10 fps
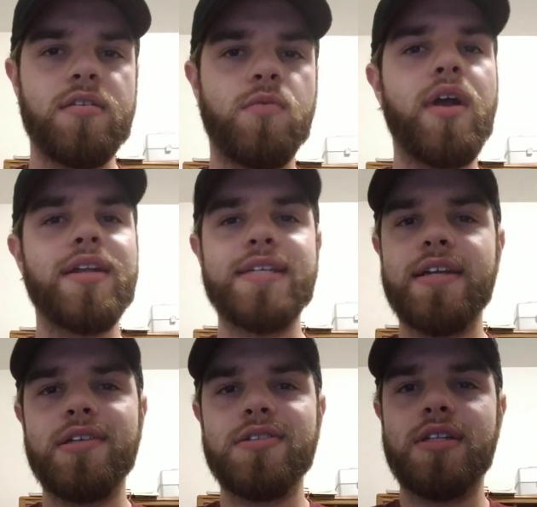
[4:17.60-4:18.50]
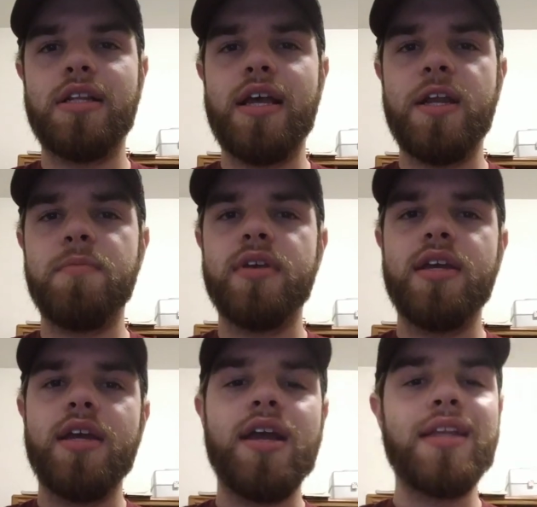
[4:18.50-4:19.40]
Ryan Tannehill's in the lineup.
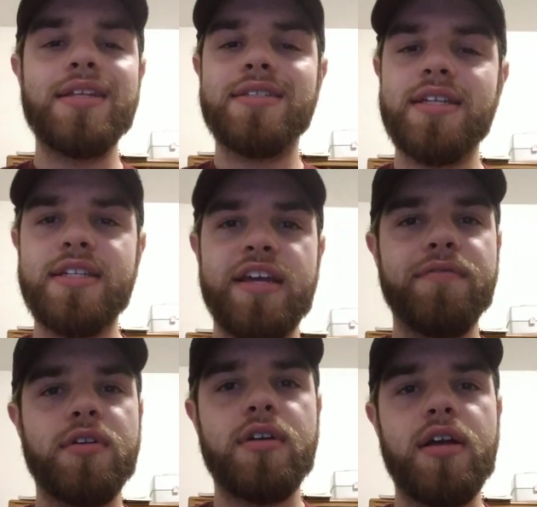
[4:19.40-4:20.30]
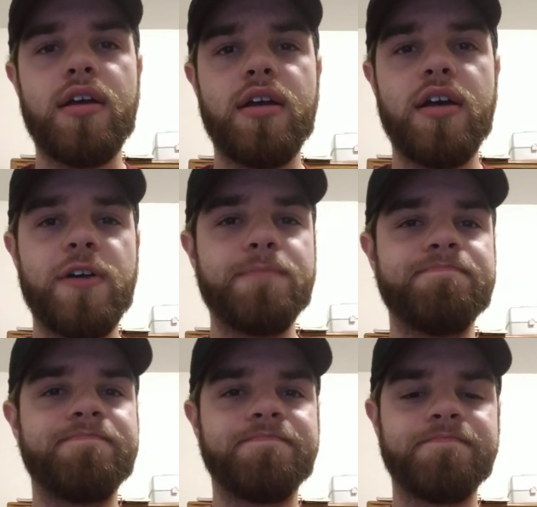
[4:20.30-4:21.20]
And then sit Denver.
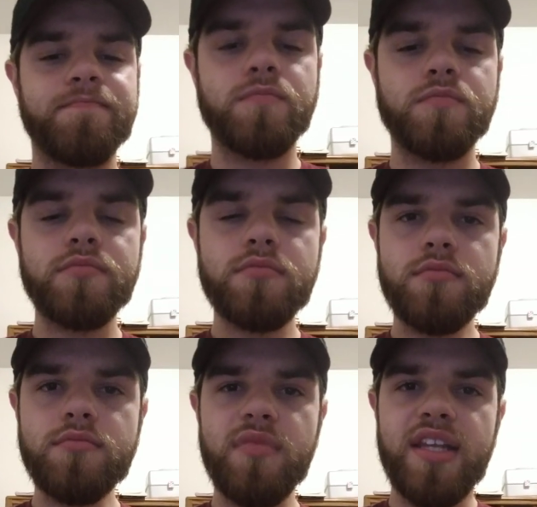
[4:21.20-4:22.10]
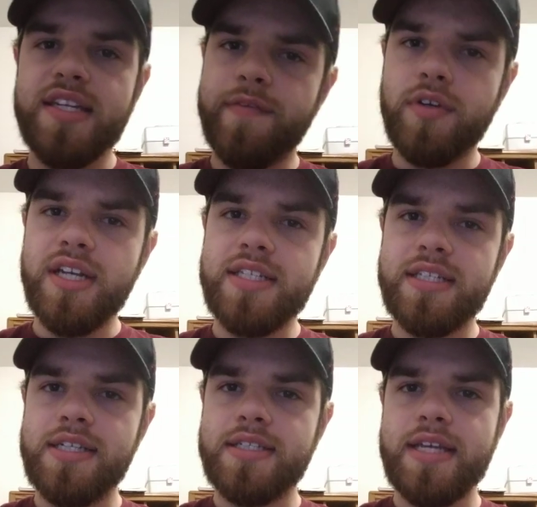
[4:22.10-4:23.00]
Um, Denver needs
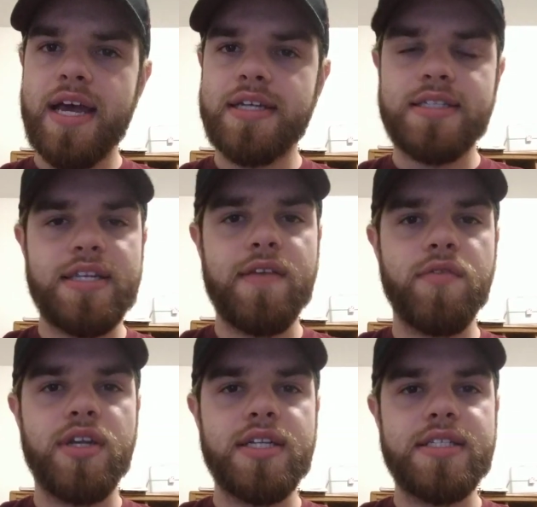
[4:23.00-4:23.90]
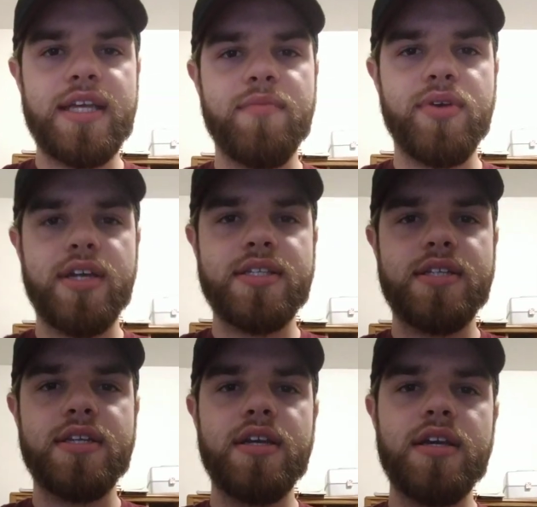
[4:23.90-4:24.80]
to get sacks. Denver needs to get
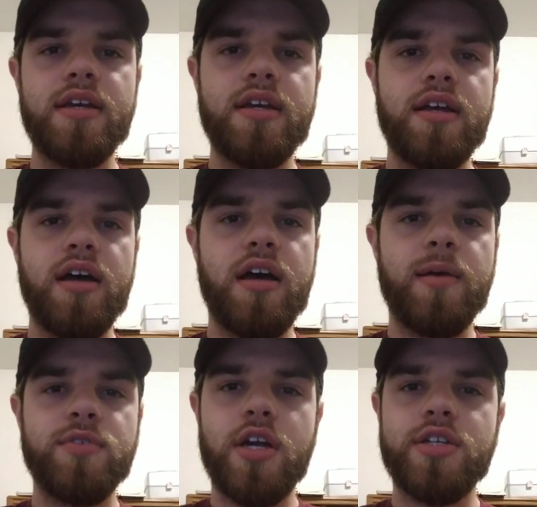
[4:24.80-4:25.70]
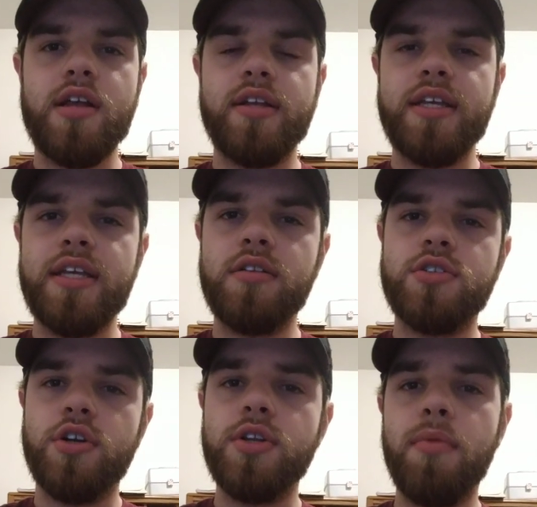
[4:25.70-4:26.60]
picks. Um, Josh Allen, he'll
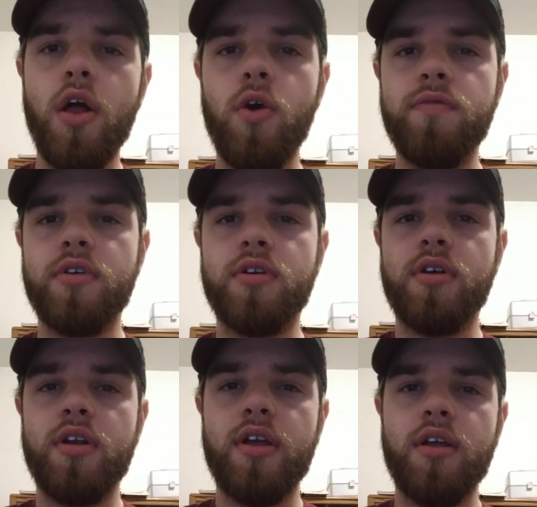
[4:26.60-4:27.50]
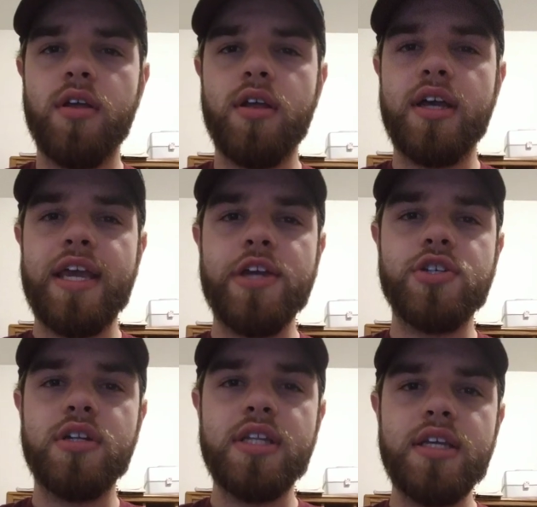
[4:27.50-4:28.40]
turn the ball over
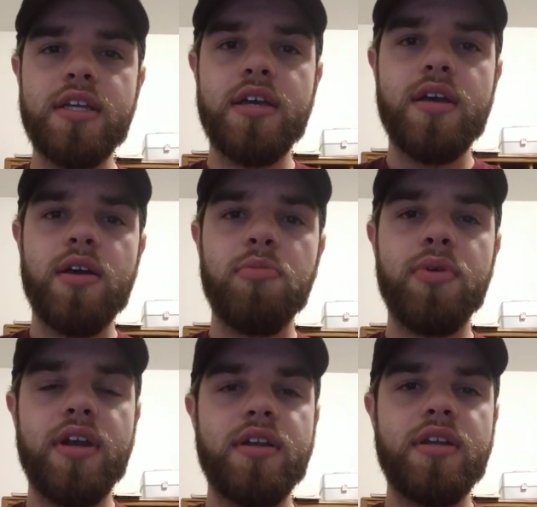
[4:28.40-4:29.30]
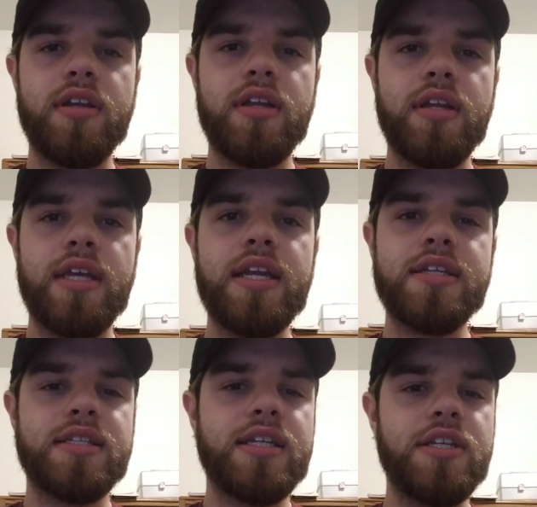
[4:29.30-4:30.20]
occasionally, but he
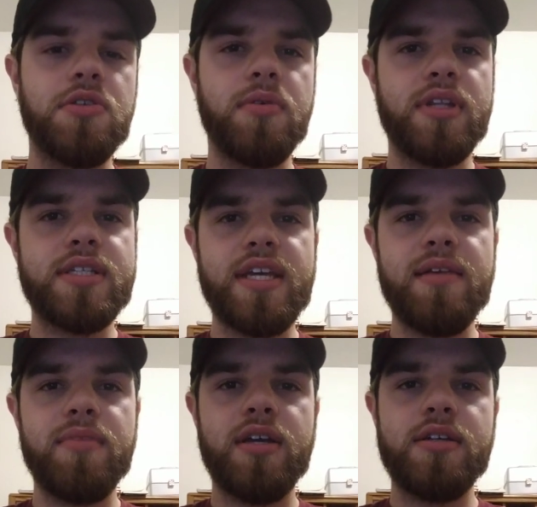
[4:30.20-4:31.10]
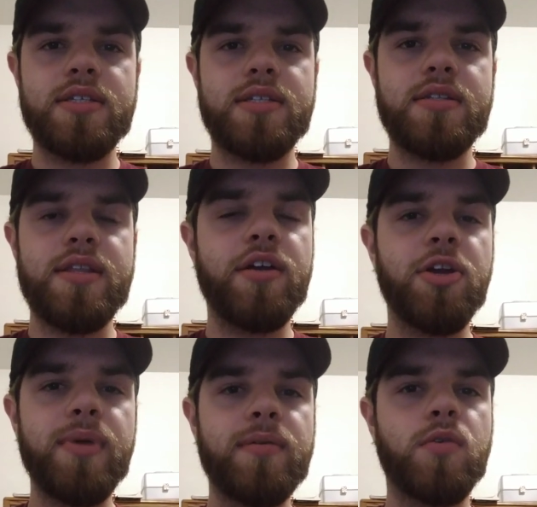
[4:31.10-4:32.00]
doesn't need to in this game because they're
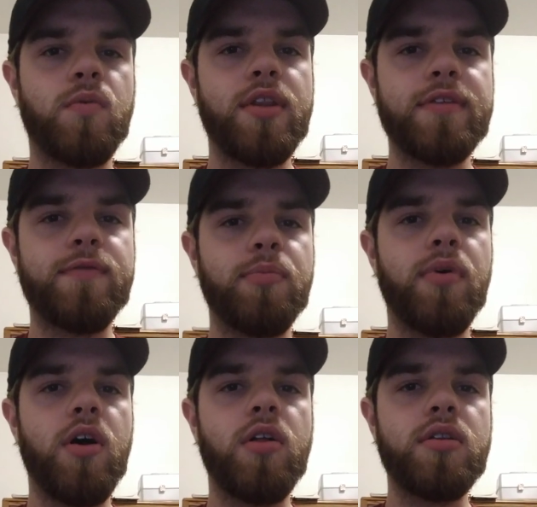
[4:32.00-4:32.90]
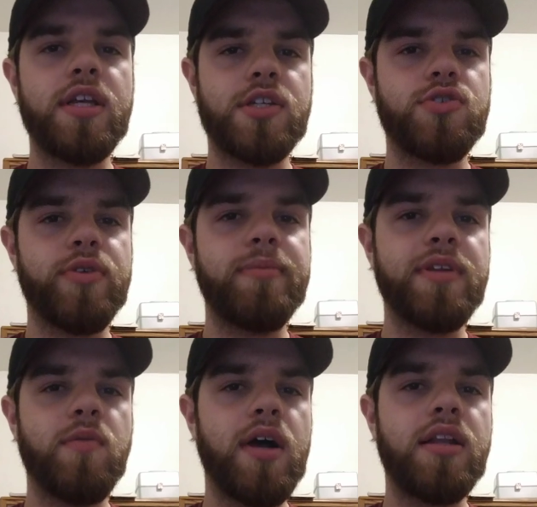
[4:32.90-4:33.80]
going to be able to run the football
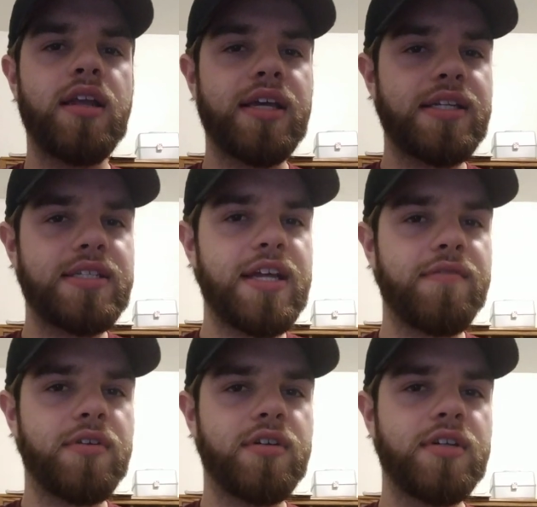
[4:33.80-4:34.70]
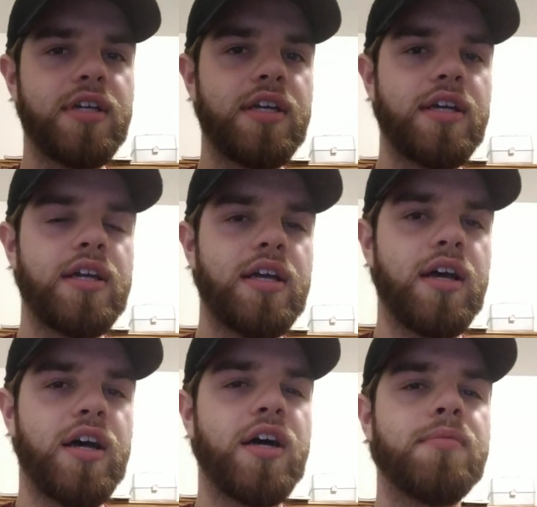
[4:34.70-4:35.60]
extremely well against Denver.
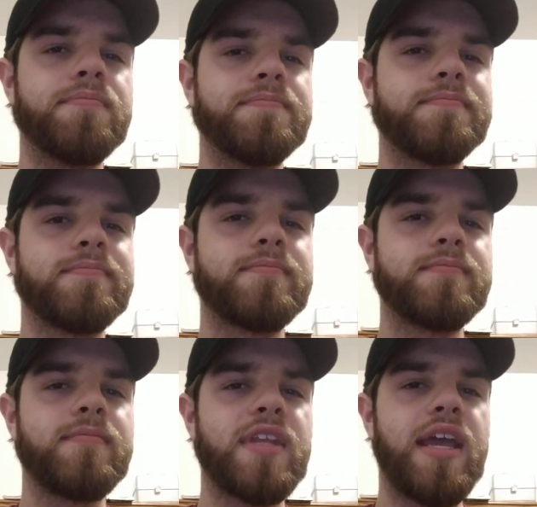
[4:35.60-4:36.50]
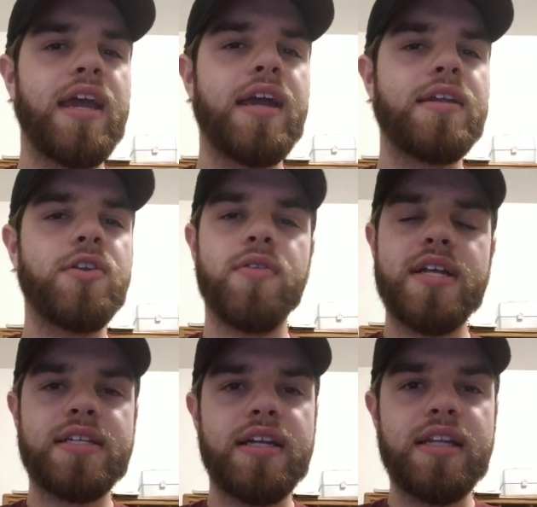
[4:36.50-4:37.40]
Um, and, you know,
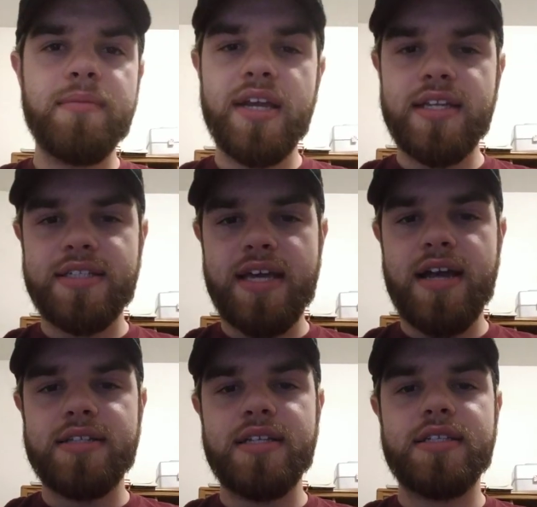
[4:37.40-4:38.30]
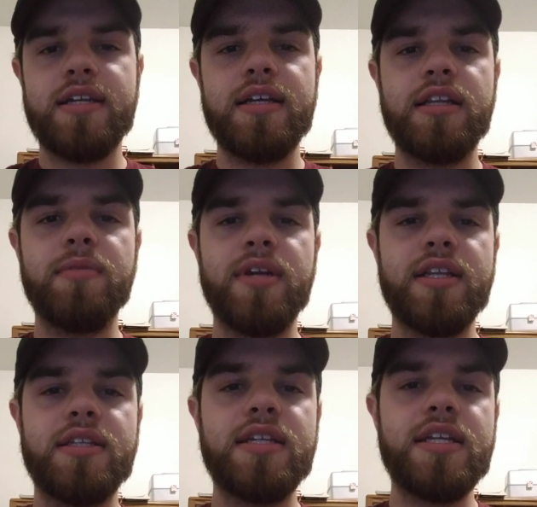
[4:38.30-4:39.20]
that's going to eliminate sacks. That's going to
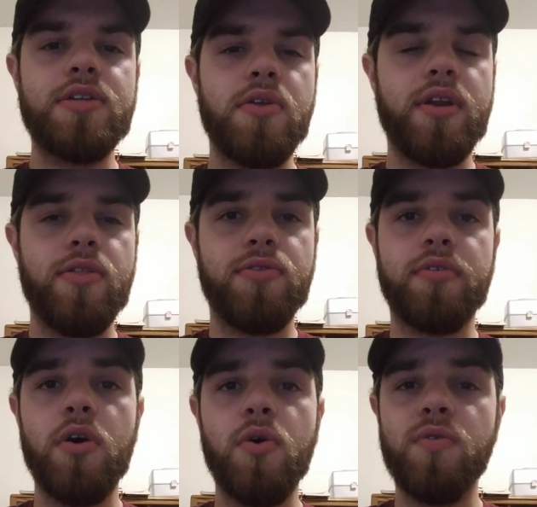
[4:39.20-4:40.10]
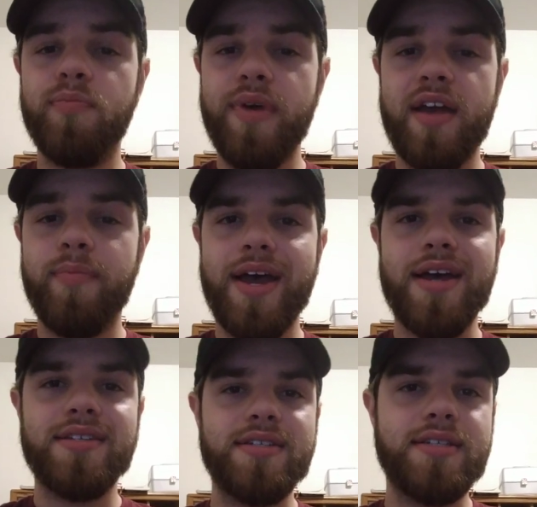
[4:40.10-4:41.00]
eliminate the need to throw bad
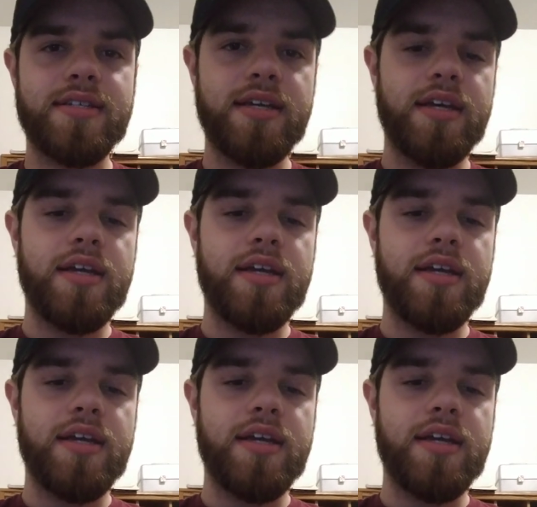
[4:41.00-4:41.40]
passes.